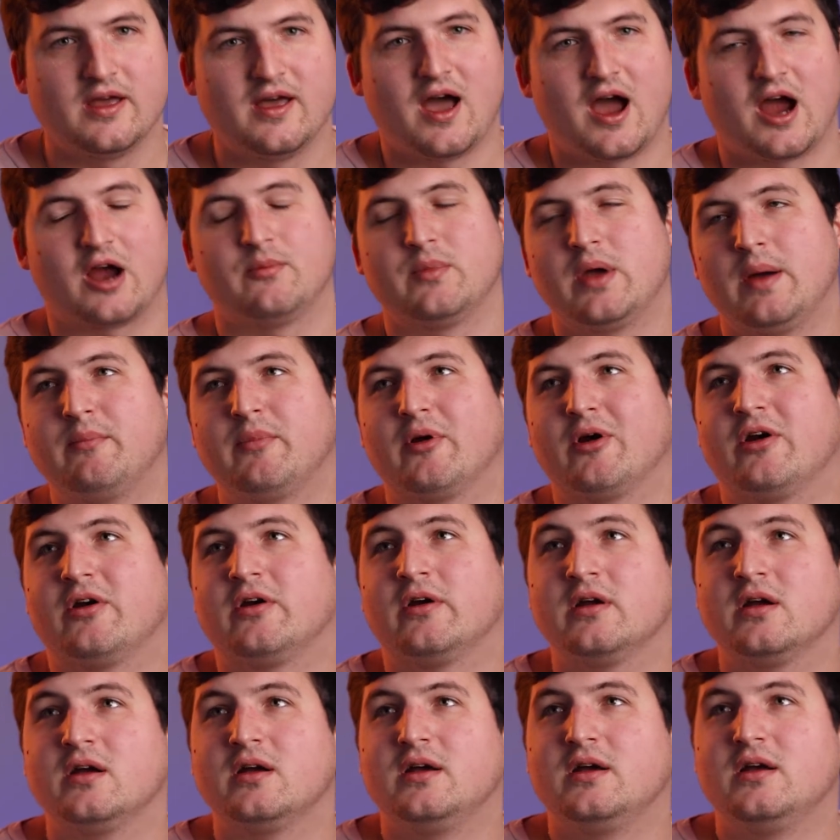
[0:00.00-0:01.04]
I
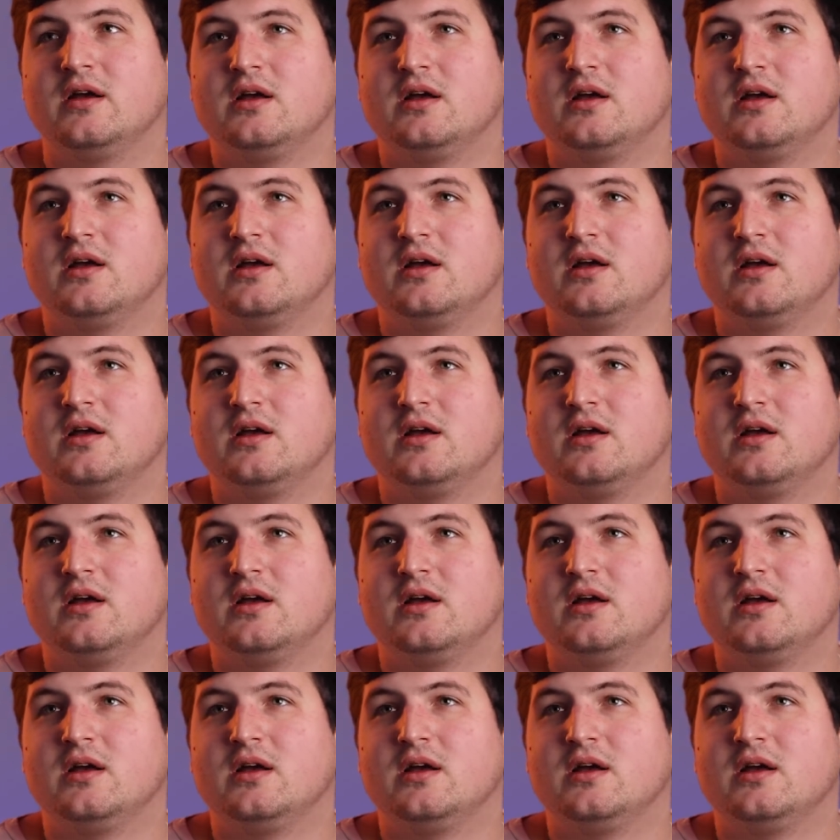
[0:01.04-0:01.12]
remember